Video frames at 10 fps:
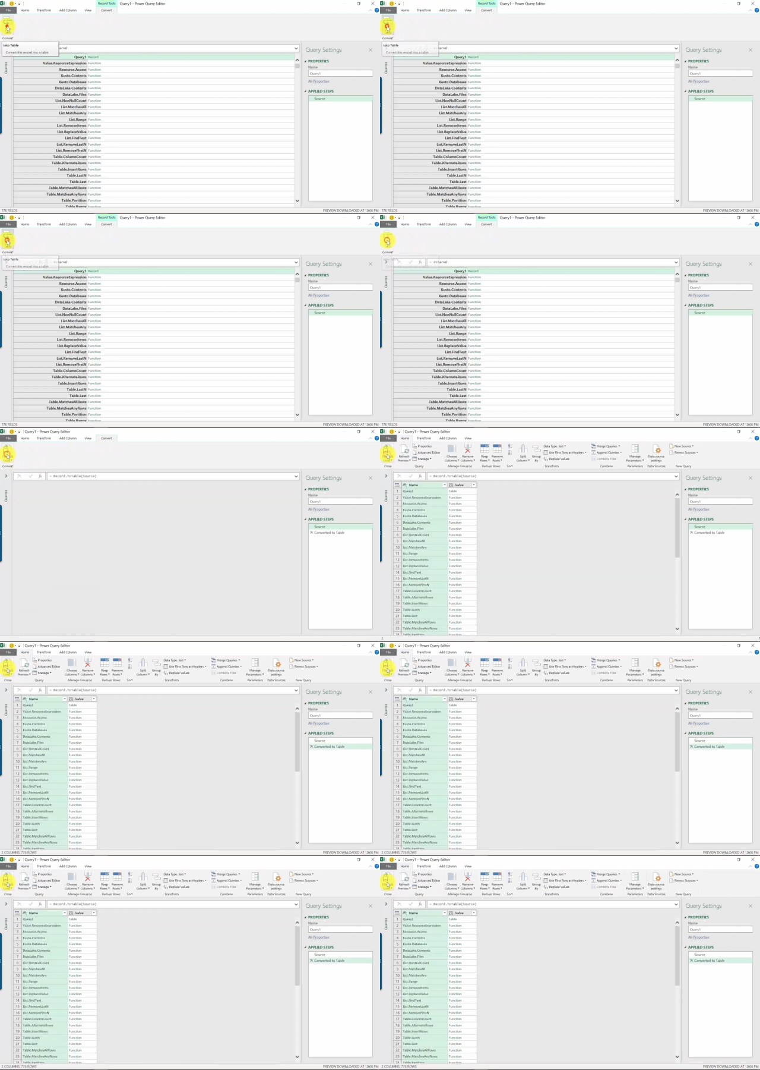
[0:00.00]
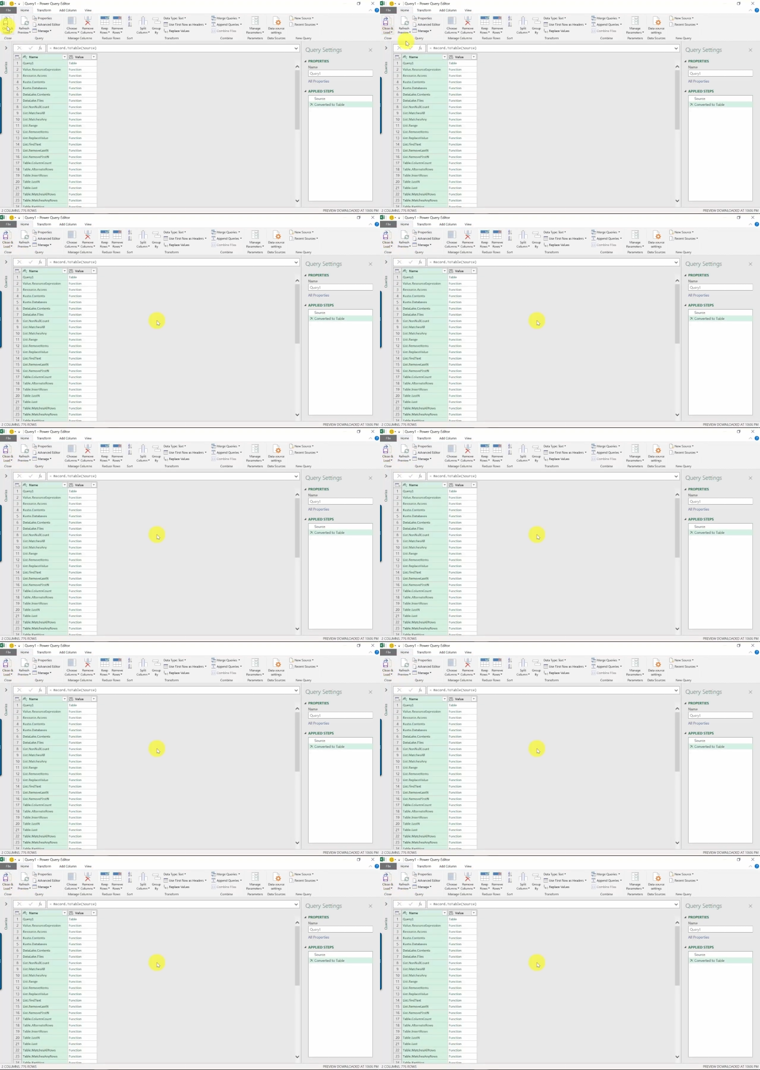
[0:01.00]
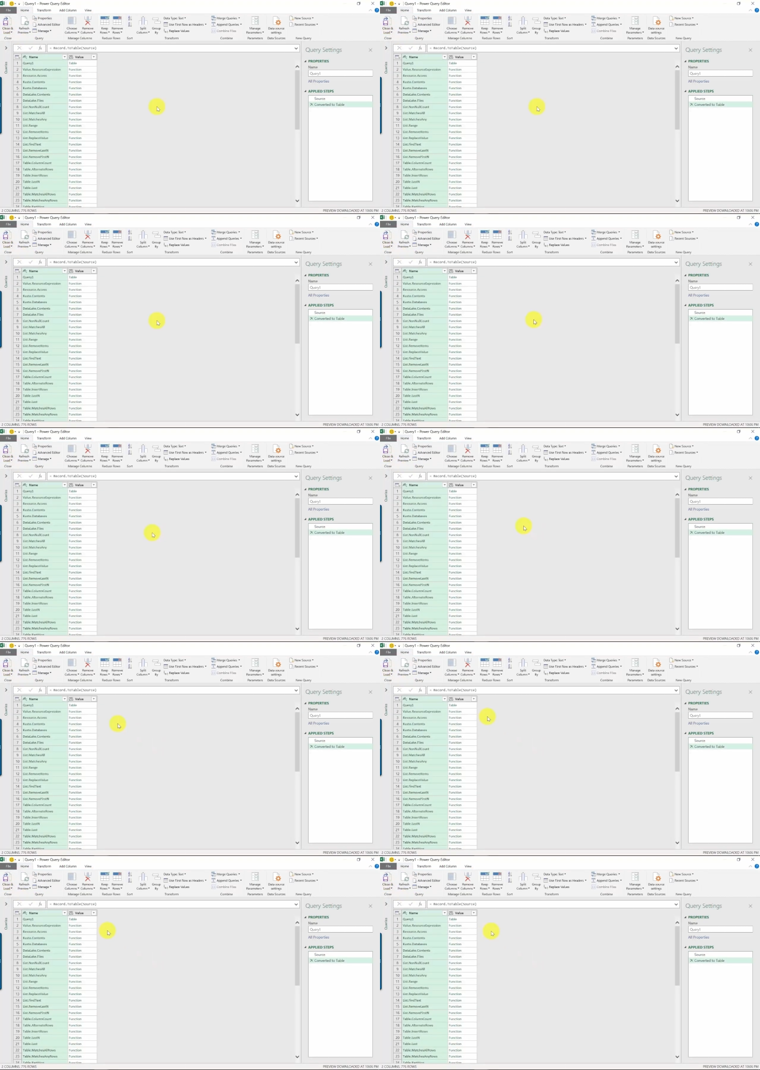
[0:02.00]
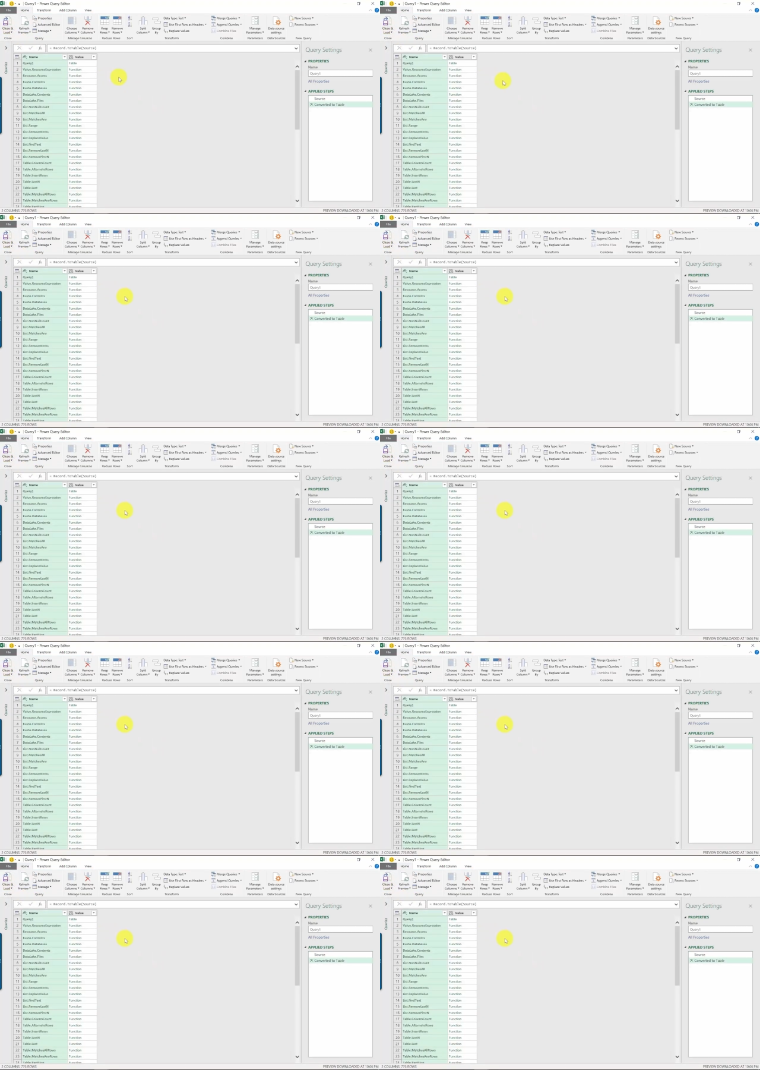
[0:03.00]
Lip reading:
No face is visible, so there are no lips to read.